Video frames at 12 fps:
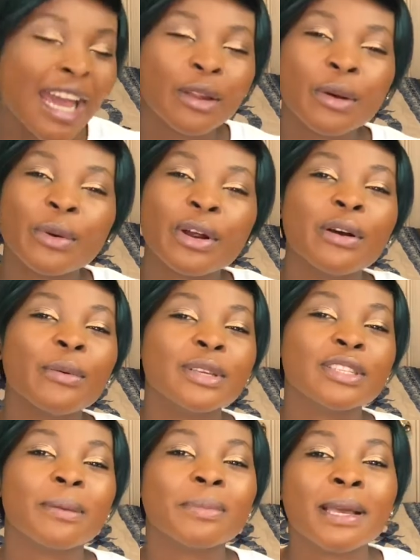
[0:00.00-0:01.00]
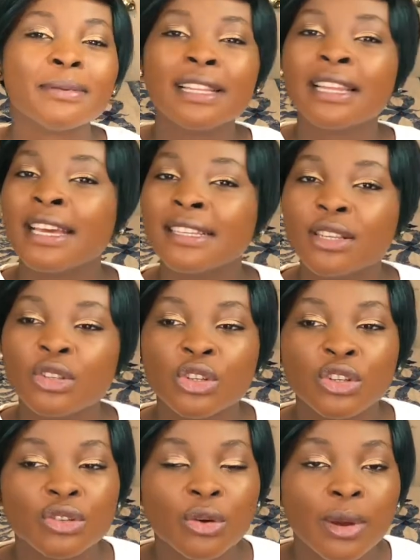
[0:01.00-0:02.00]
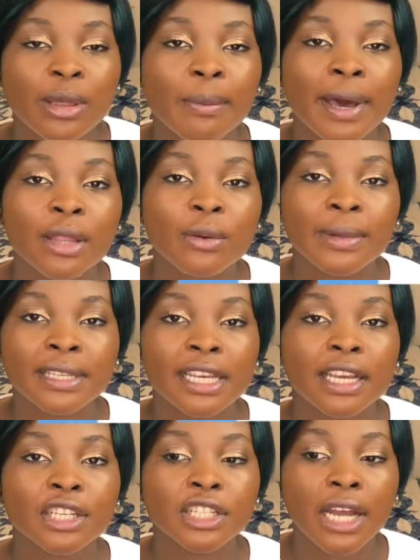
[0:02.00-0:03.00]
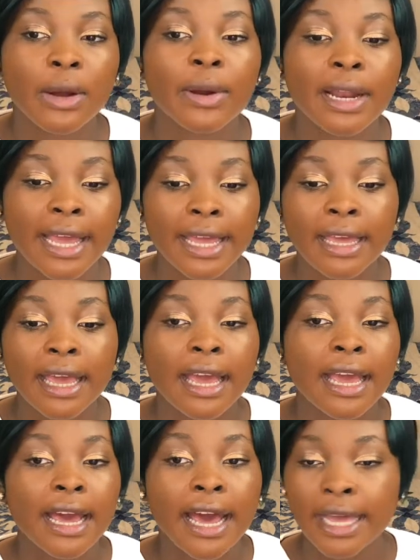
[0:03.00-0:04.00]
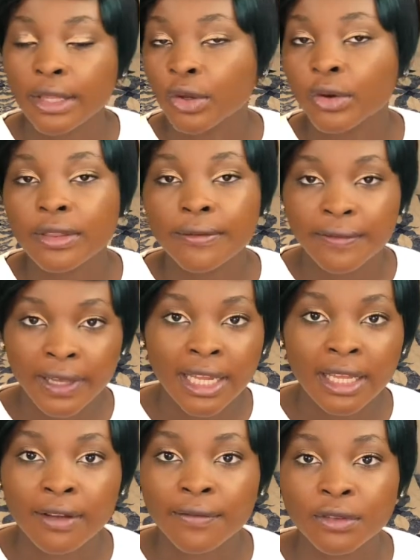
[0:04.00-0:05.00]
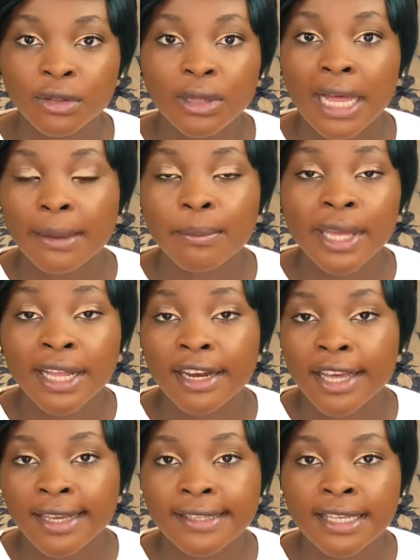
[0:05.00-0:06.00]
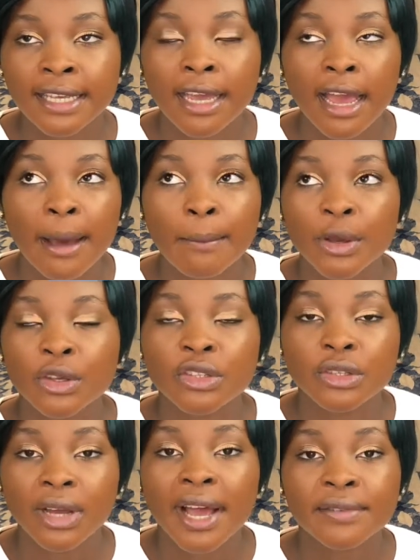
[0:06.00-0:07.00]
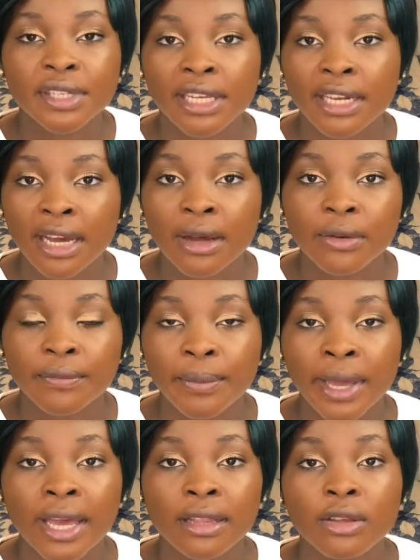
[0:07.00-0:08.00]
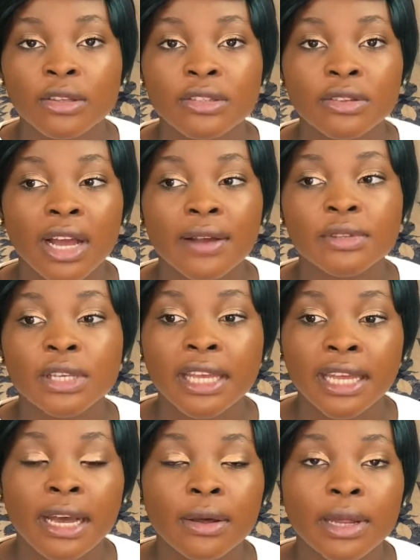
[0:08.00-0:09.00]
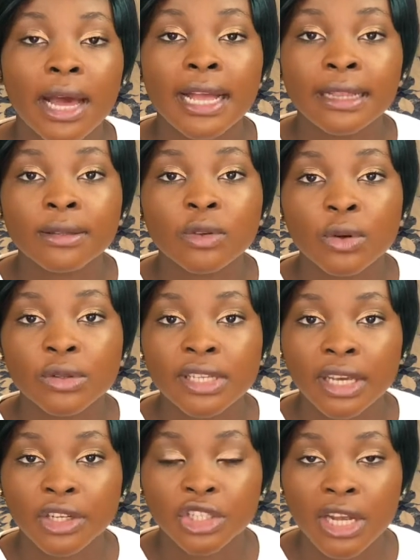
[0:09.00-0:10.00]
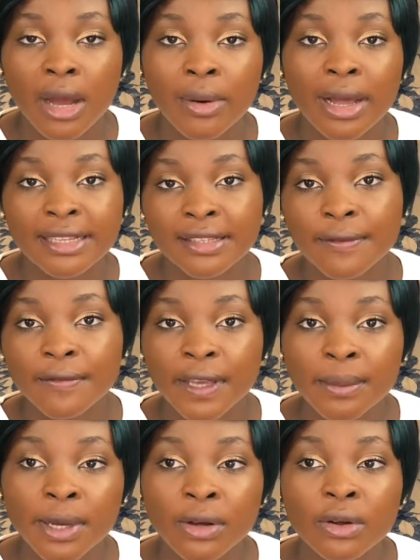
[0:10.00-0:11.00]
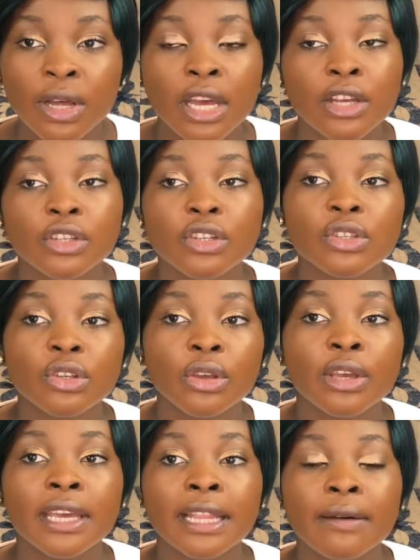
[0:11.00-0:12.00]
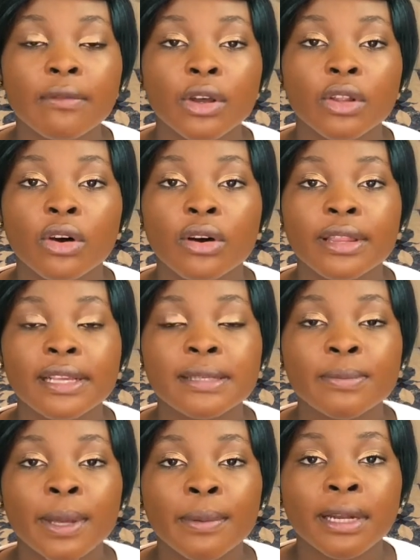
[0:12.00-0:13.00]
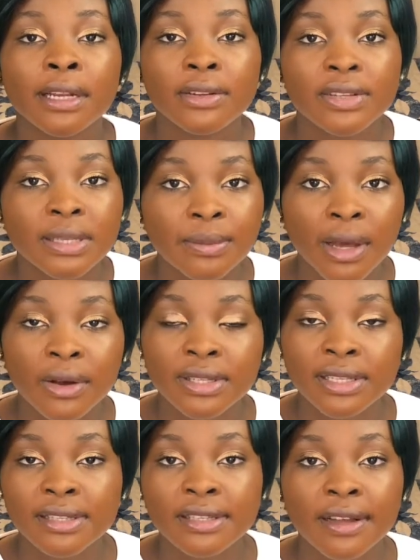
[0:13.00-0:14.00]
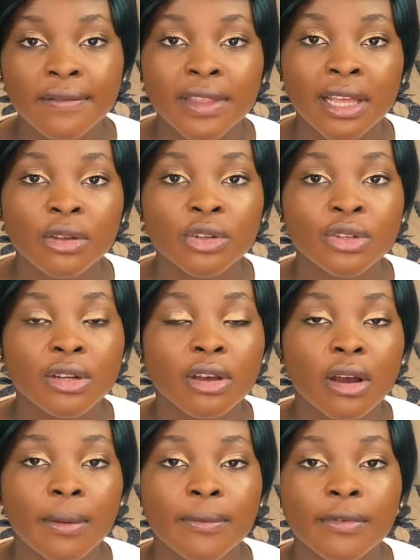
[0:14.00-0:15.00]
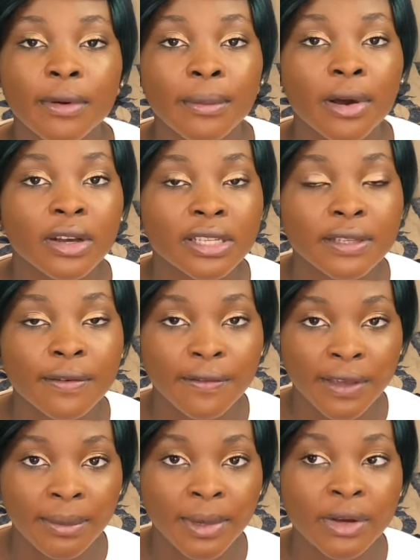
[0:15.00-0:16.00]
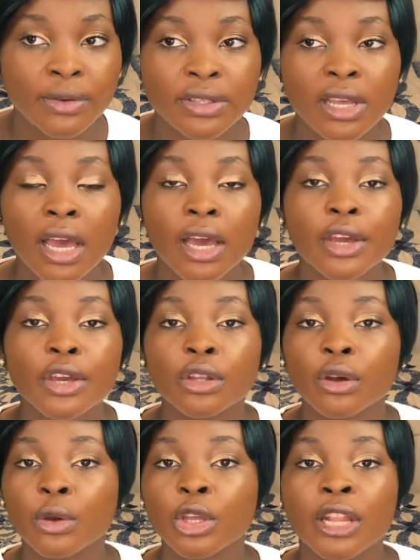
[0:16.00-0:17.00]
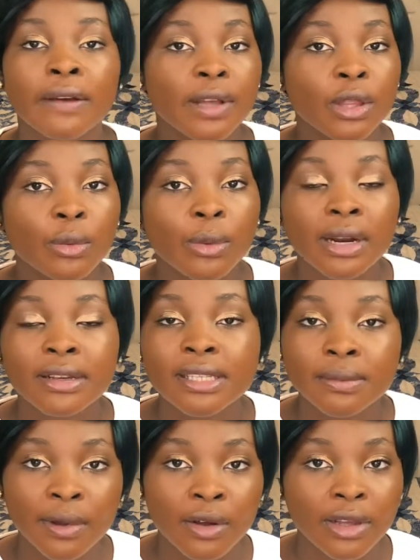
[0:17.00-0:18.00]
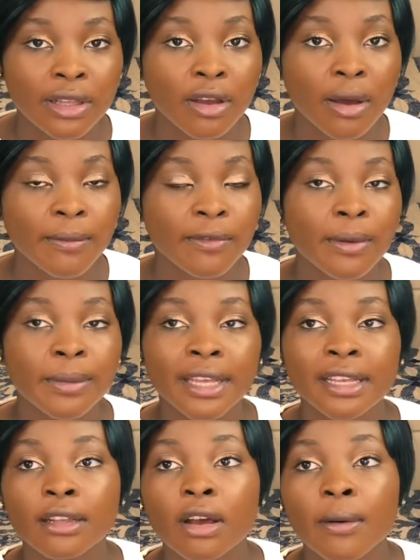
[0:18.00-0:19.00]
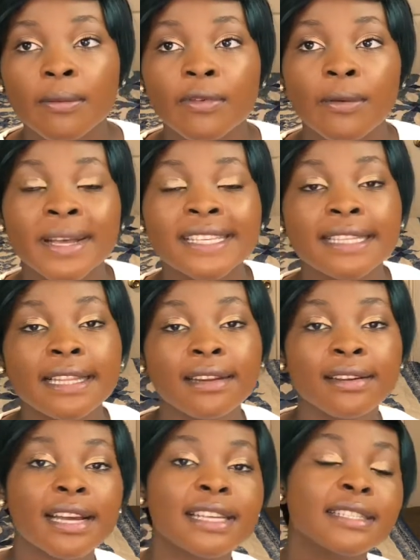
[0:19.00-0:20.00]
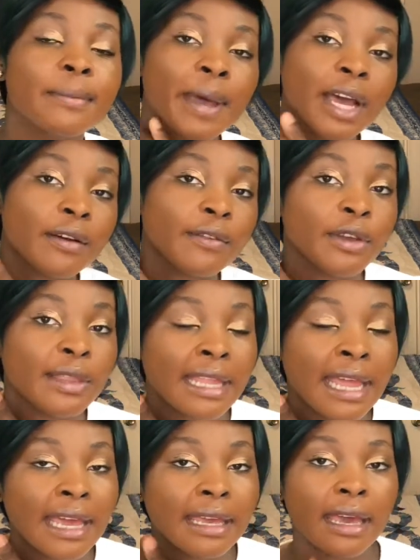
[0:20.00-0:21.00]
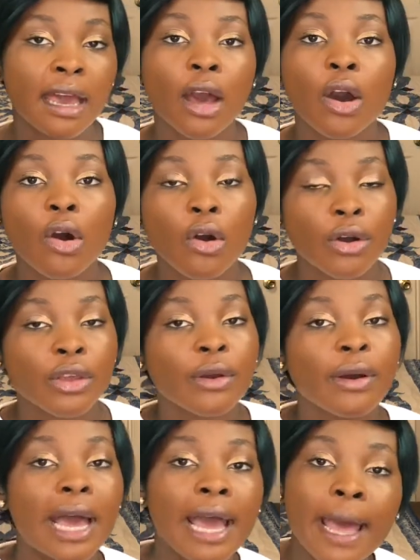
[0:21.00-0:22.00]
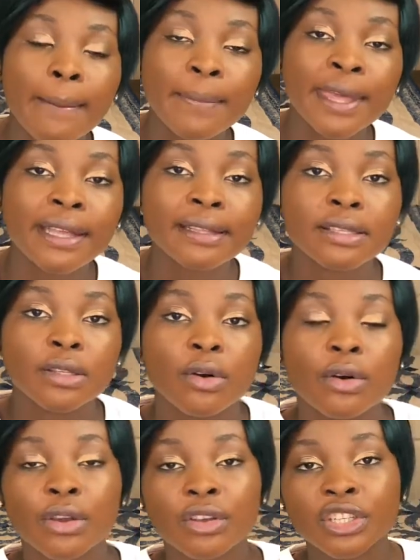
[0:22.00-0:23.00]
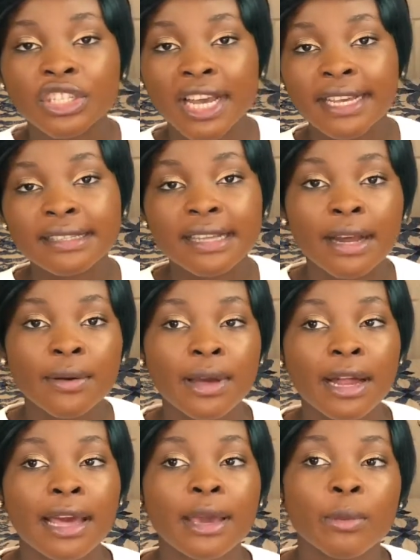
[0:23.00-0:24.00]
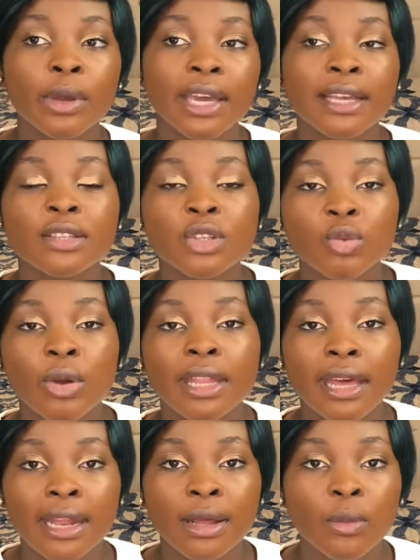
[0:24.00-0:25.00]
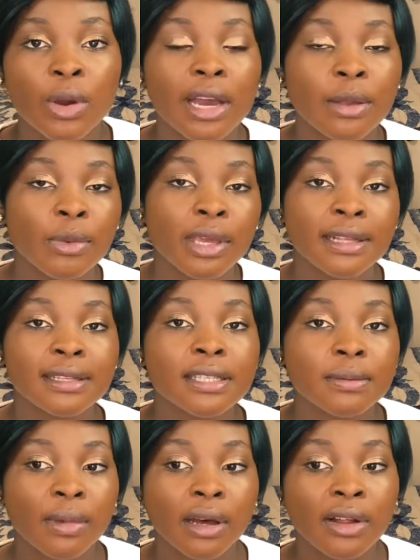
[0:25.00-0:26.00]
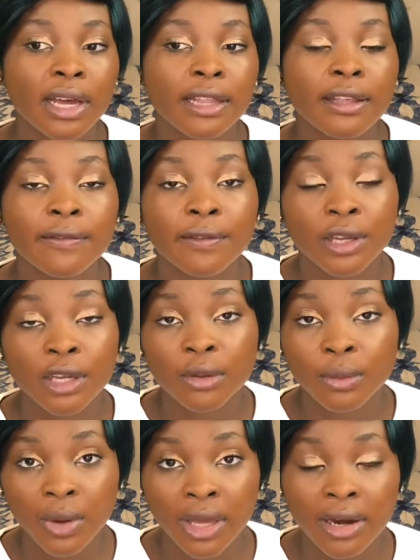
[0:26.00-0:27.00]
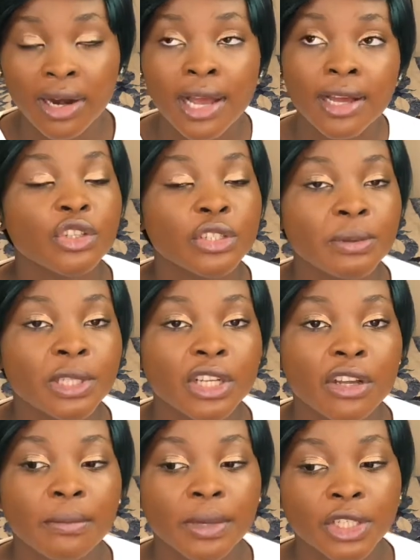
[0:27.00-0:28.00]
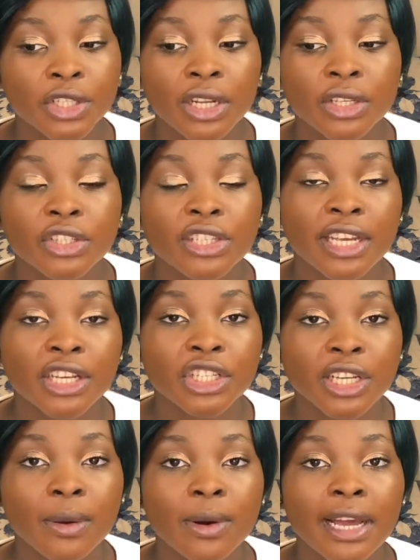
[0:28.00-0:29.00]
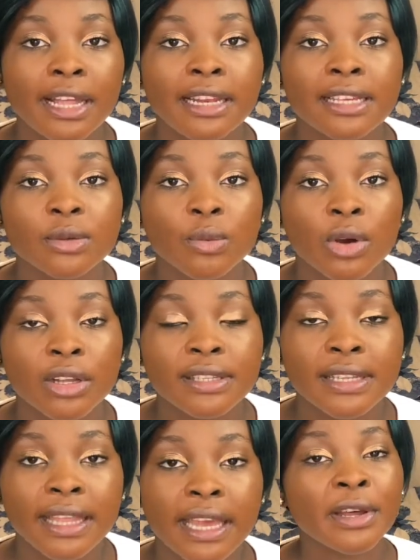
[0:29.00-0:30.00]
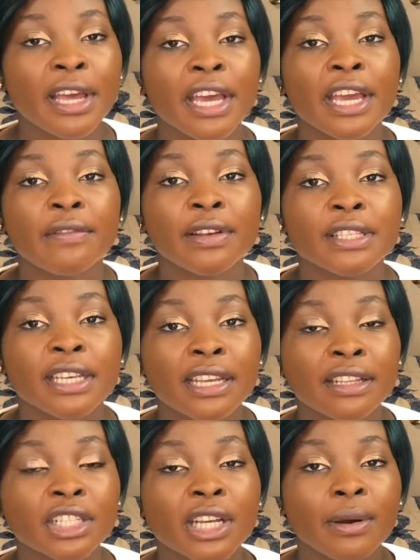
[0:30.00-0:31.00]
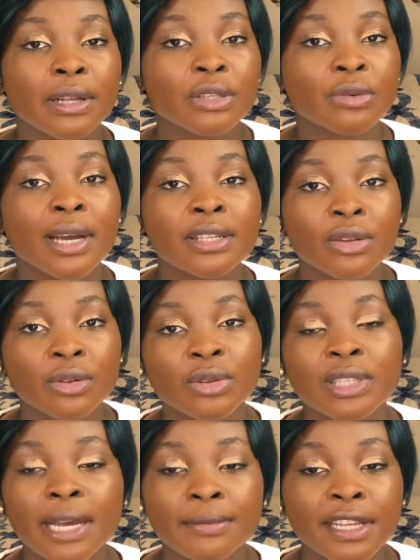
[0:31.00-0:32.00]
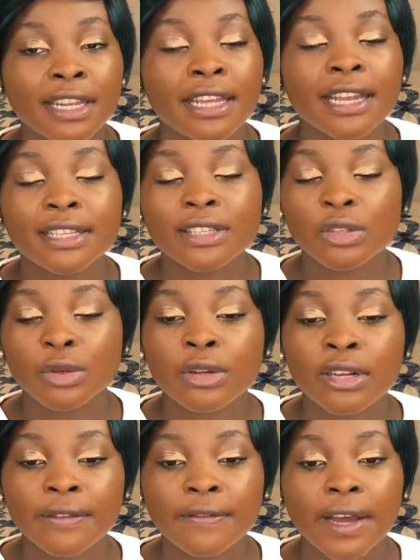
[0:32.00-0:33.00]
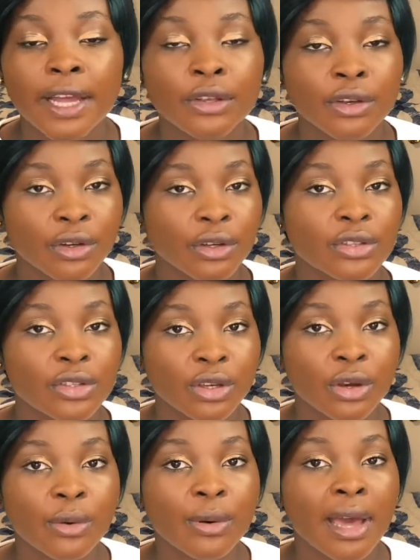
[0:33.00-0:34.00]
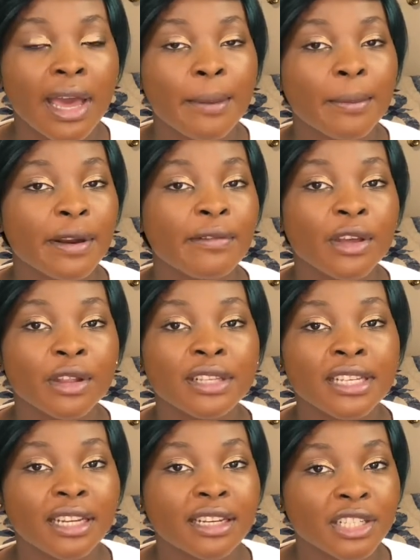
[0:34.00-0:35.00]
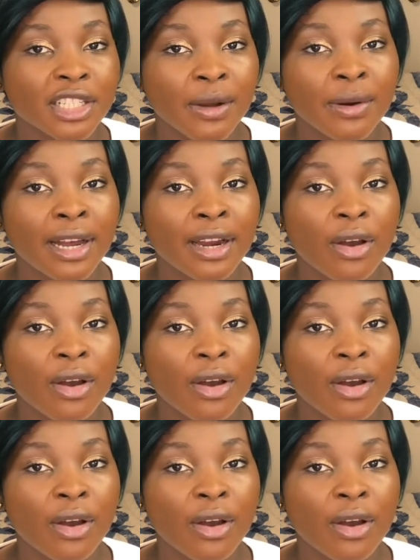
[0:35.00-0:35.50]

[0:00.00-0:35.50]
know we're always sometimes lazy to just go in the bathroom and take a shower. Like, I know the feeling of like being lazy, but you still have to get out of bed. You still have to get out and go take a shower as a female, just so you can avoid all these maybe little smells and stuff that usually come from us females. You know, you never know where a smell can come from. It can come from as little as the back of your neck or your armpits or your chest area. Like, we can sweat anywhere and we can smell any freaking where. Just be sure to make sure that you take a shower at least once a day. If you're taking a shower twice or 3 times a day, that's totally fine. You're good to go. But if you're not taking a shower at